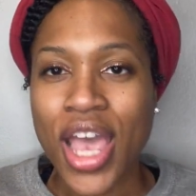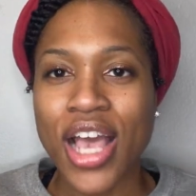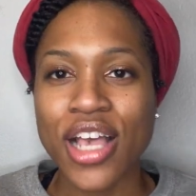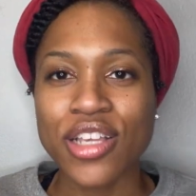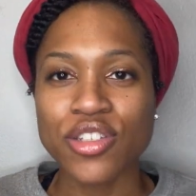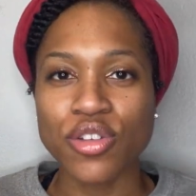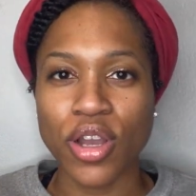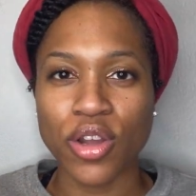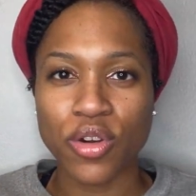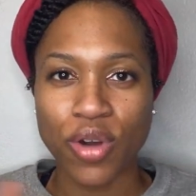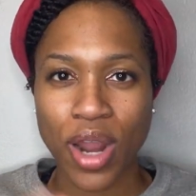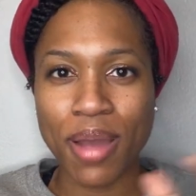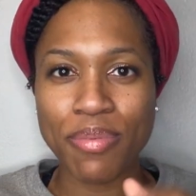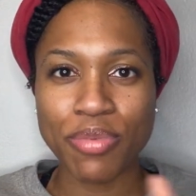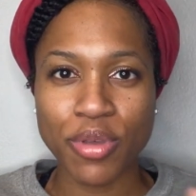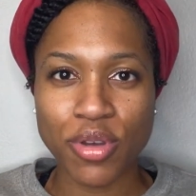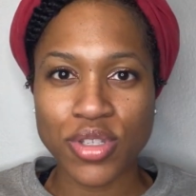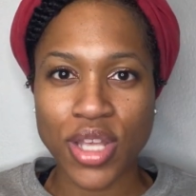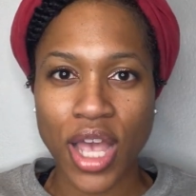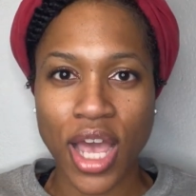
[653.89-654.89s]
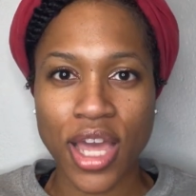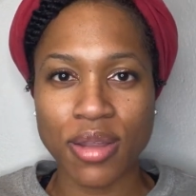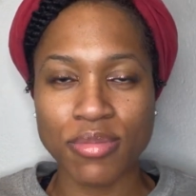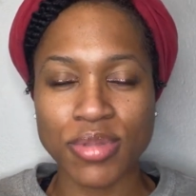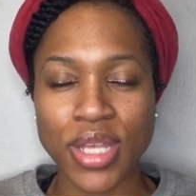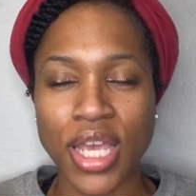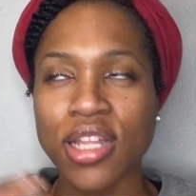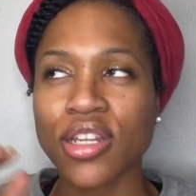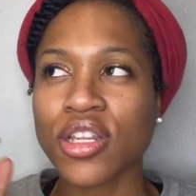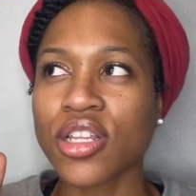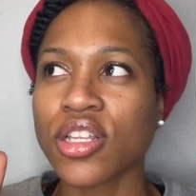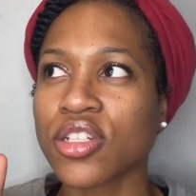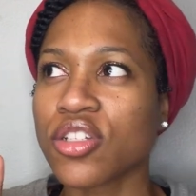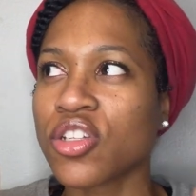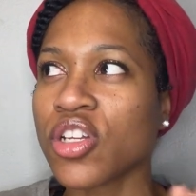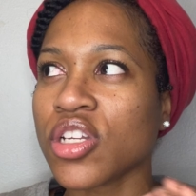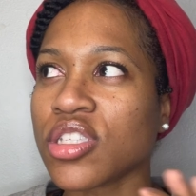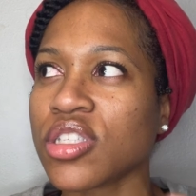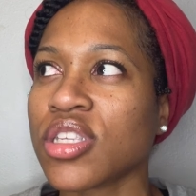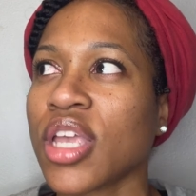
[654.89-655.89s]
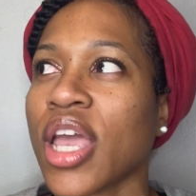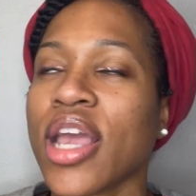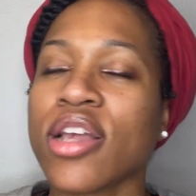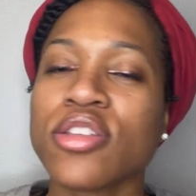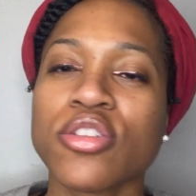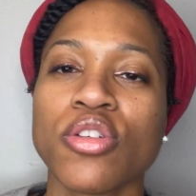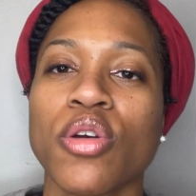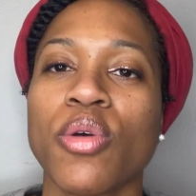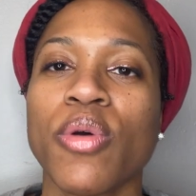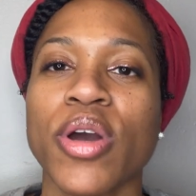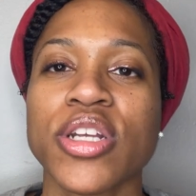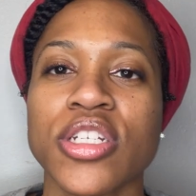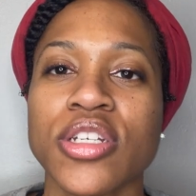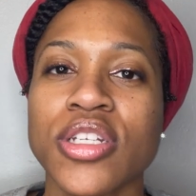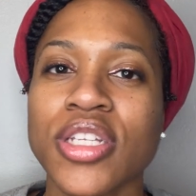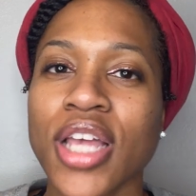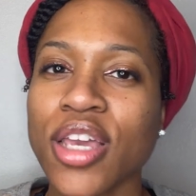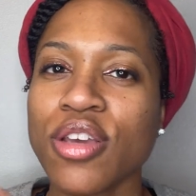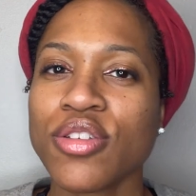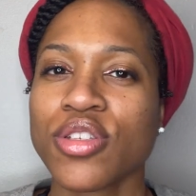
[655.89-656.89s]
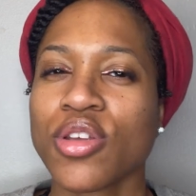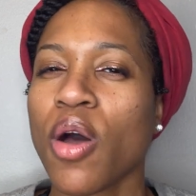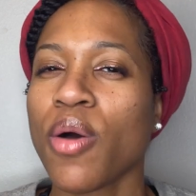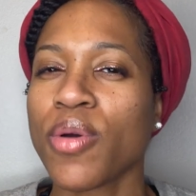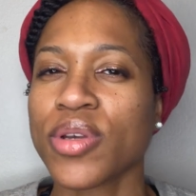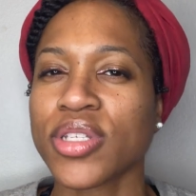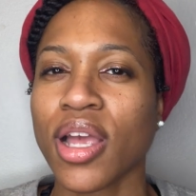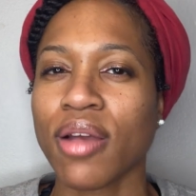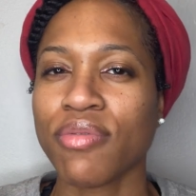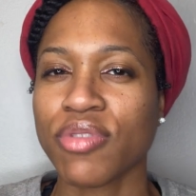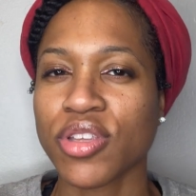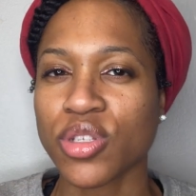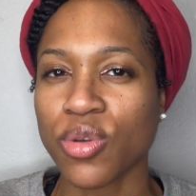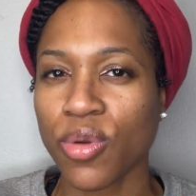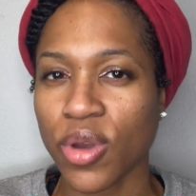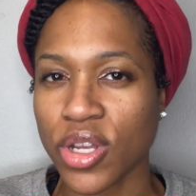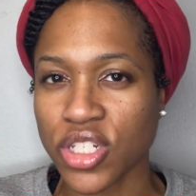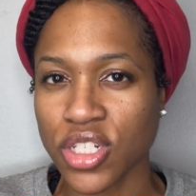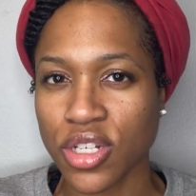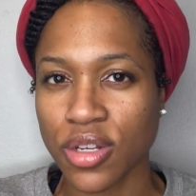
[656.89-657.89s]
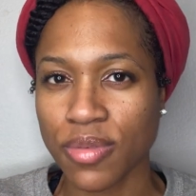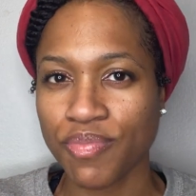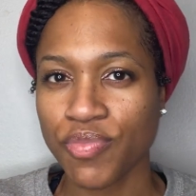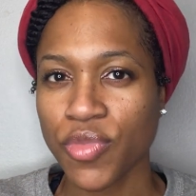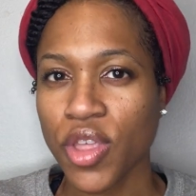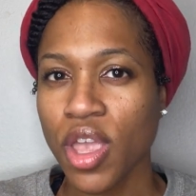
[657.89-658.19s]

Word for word: So I grabbed those items, and just to answer a question, because I used to always have this question